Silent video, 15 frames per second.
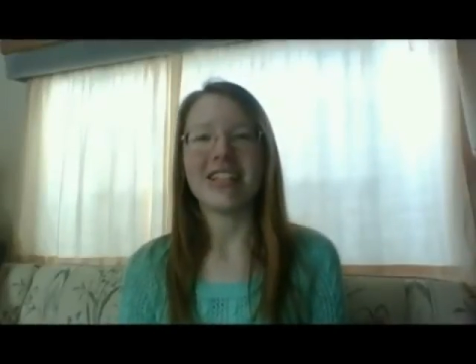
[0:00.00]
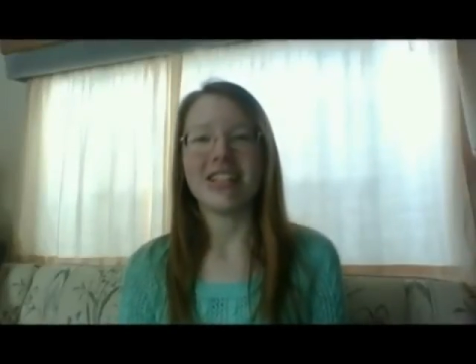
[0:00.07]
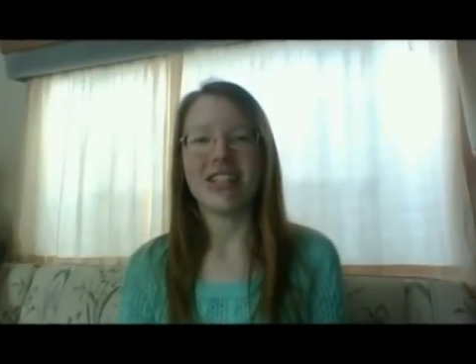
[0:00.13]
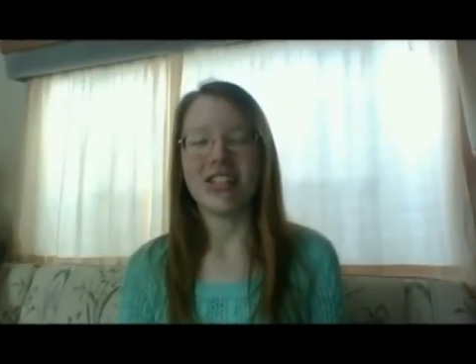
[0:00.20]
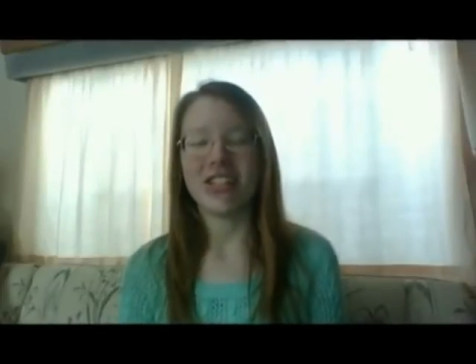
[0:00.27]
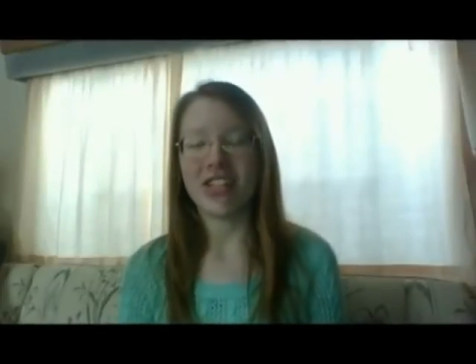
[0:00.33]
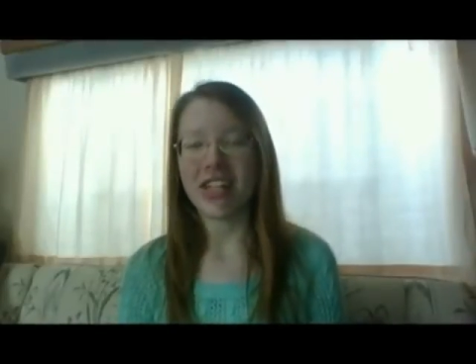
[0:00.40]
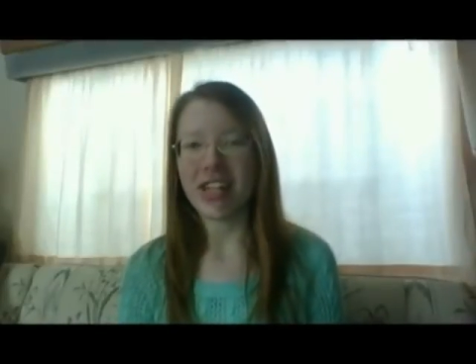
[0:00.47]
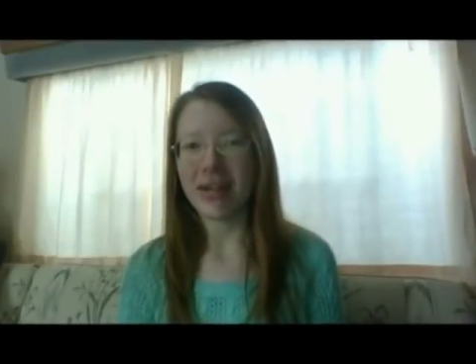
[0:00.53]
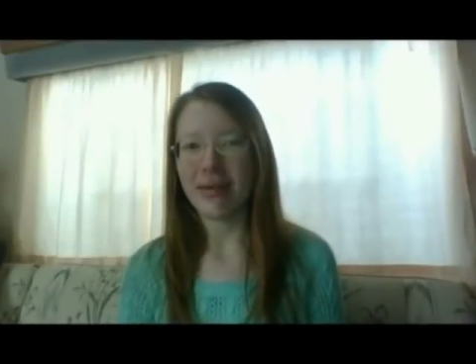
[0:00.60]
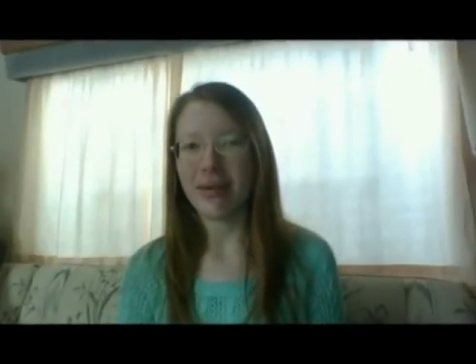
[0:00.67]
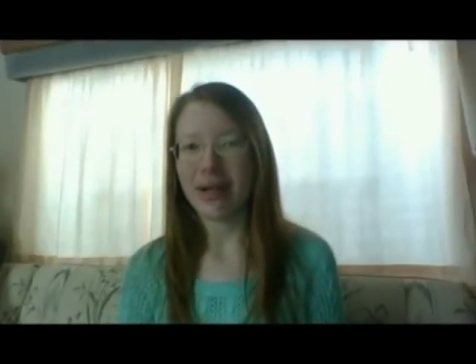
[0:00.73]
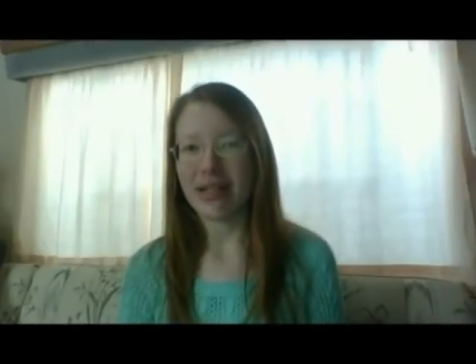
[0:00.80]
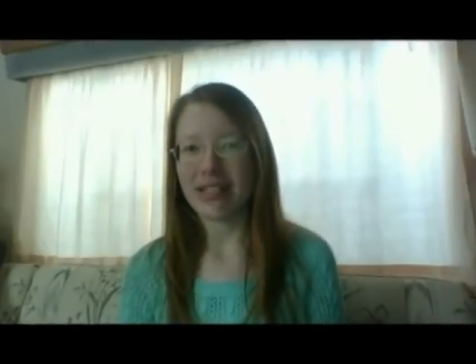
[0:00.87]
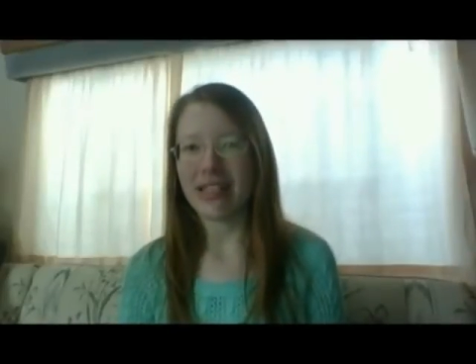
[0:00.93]
she
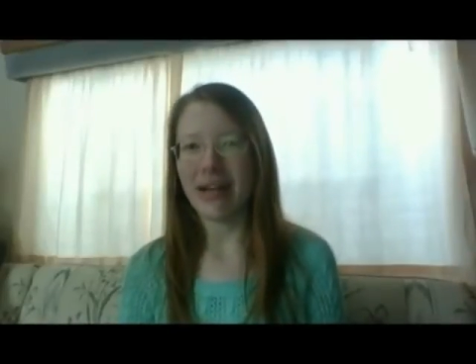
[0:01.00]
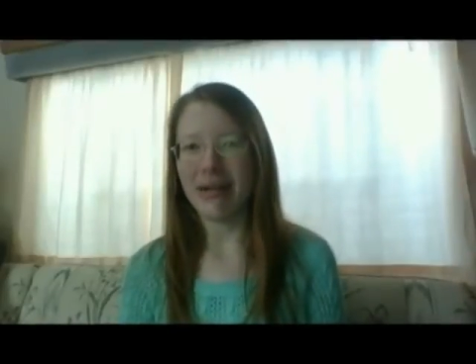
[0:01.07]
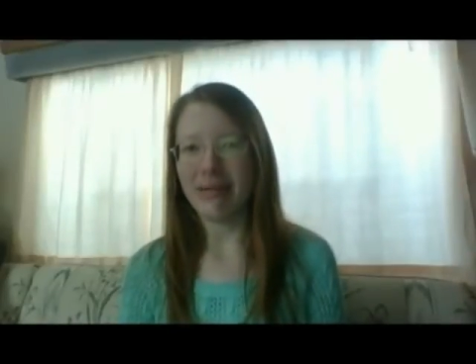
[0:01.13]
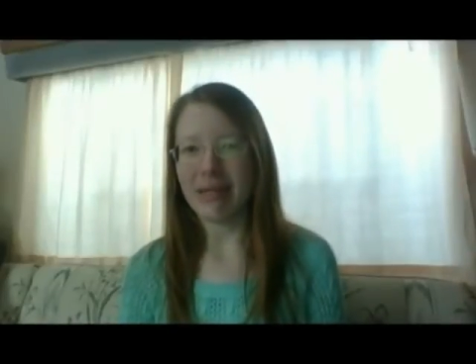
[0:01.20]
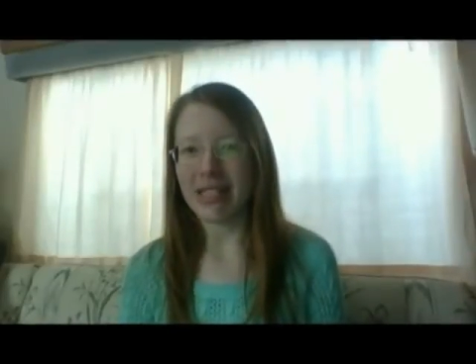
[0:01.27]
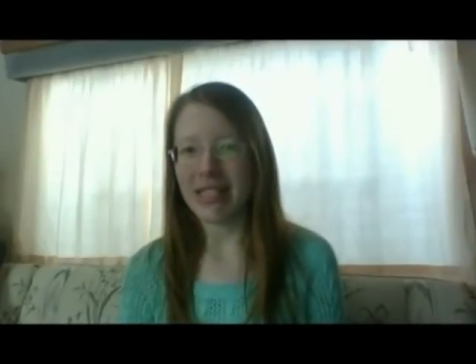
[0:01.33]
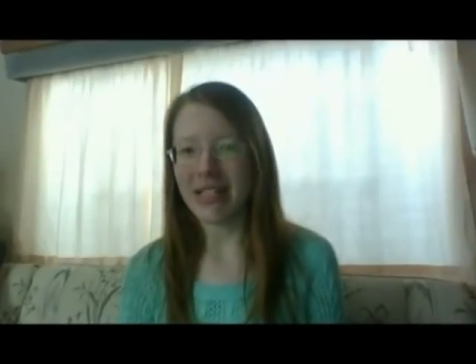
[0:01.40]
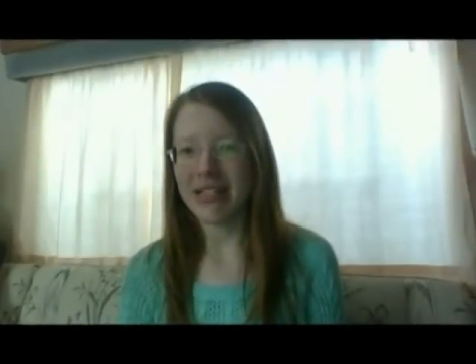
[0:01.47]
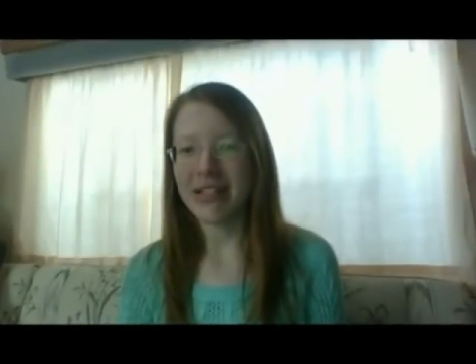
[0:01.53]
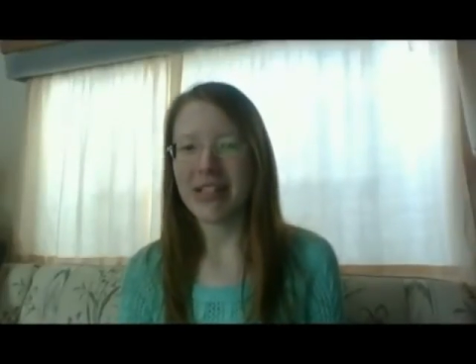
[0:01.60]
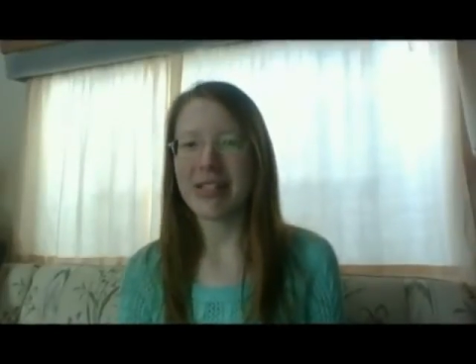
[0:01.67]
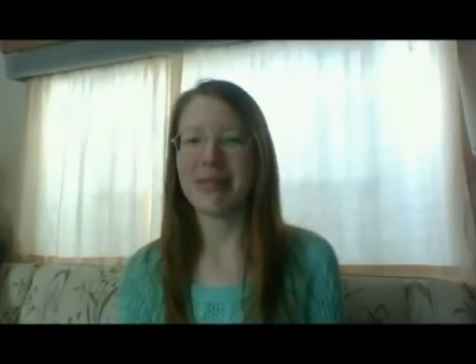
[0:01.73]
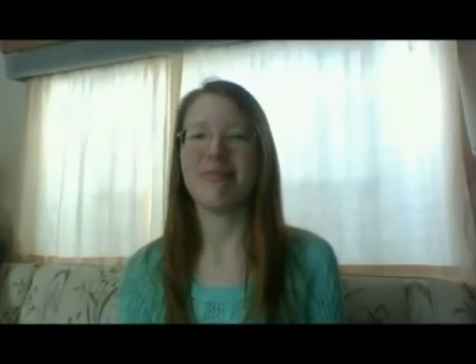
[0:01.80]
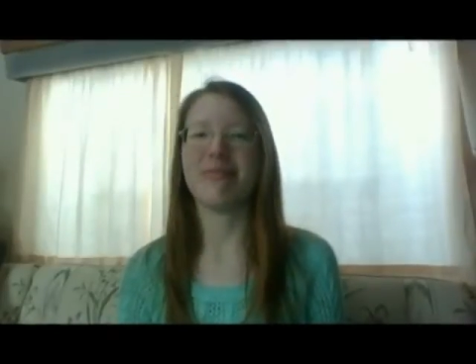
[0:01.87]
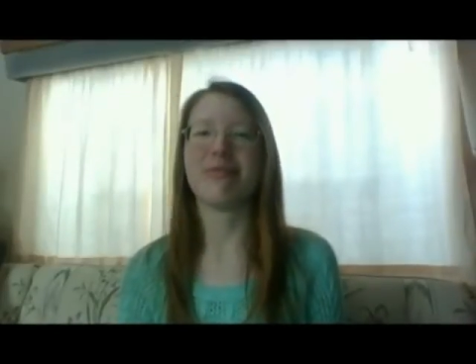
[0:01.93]
was a
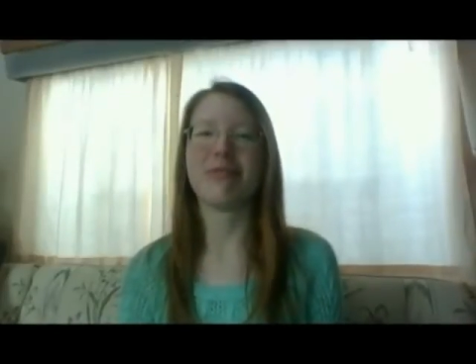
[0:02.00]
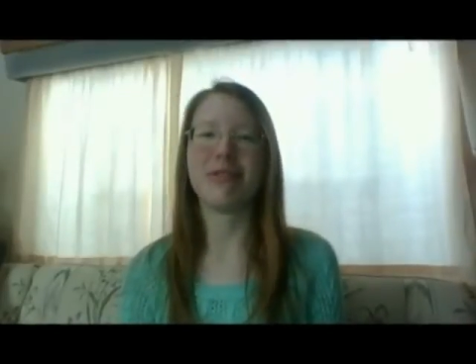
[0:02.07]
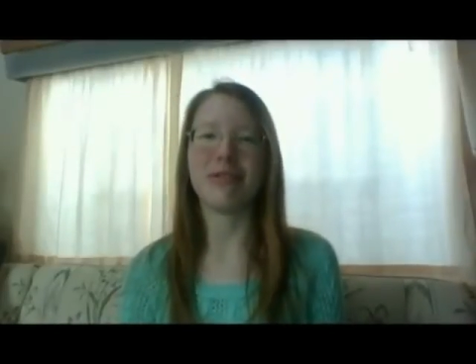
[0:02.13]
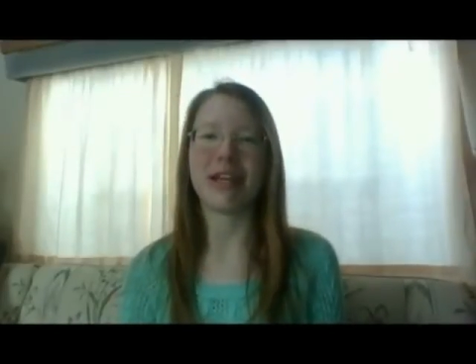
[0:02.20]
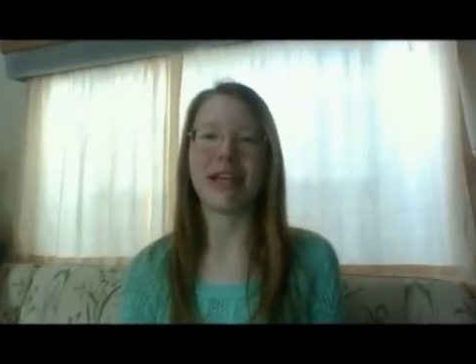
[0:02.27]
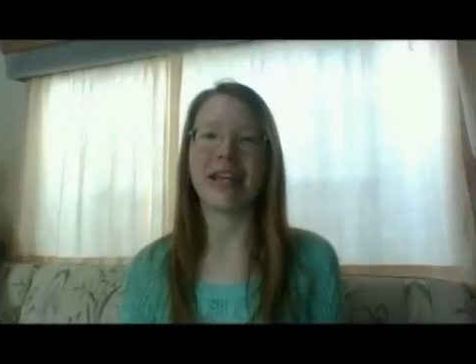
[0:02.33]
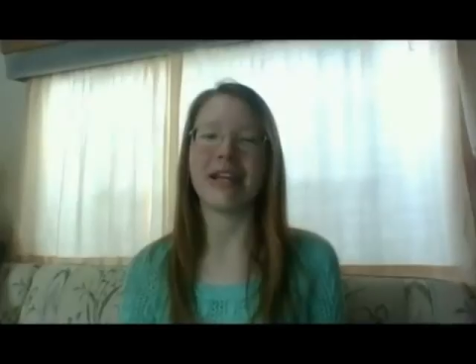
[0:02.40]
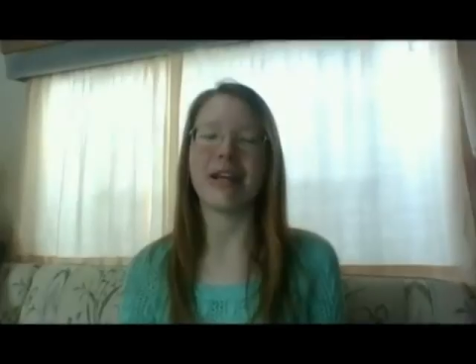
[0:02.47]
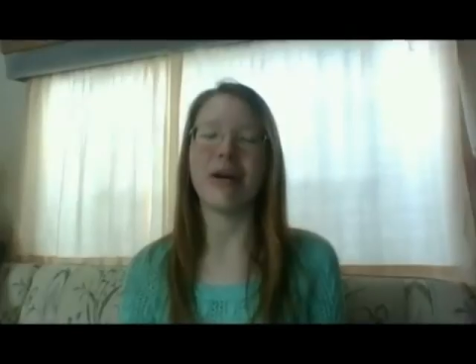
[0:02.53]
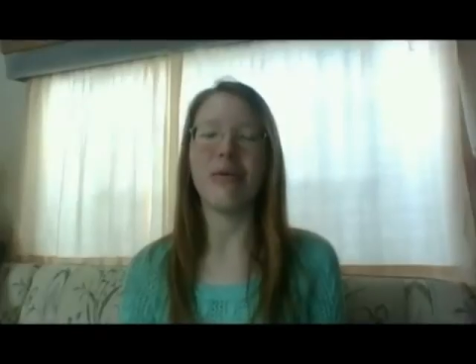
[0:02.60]
mysterious, brooding